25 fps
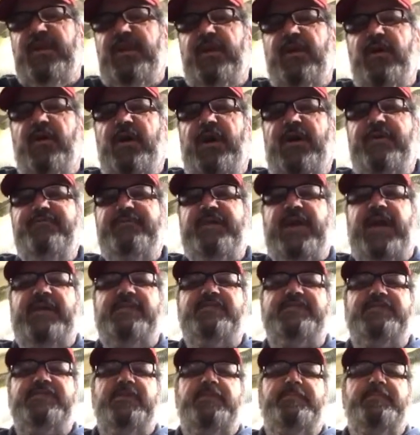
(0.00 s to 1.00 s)
you know, I've
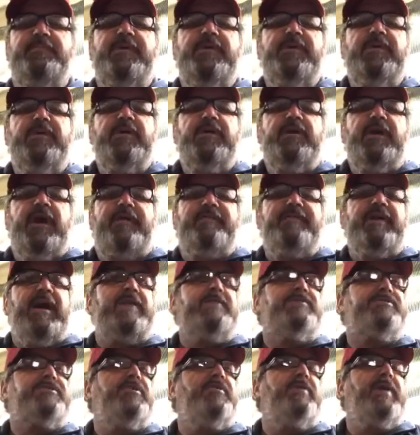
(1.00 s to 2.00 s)
got some, I've
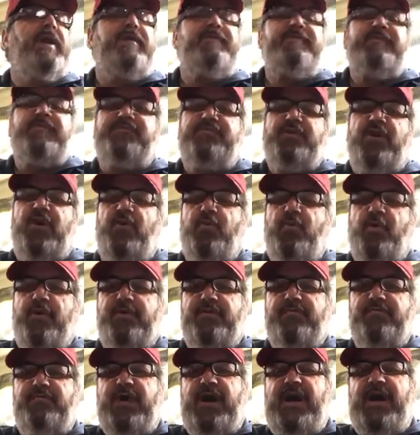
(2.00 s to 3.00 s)
got two heavy
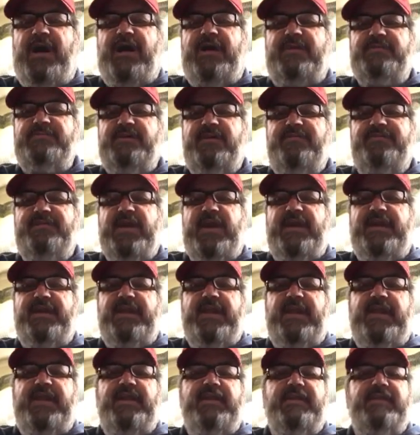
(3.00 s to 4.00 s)
saltwater rods, I've got
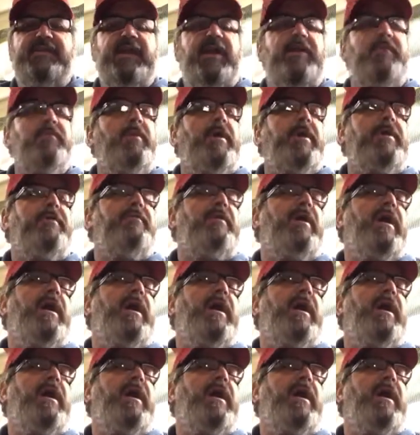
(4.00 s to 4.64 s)
an eight and a ten weight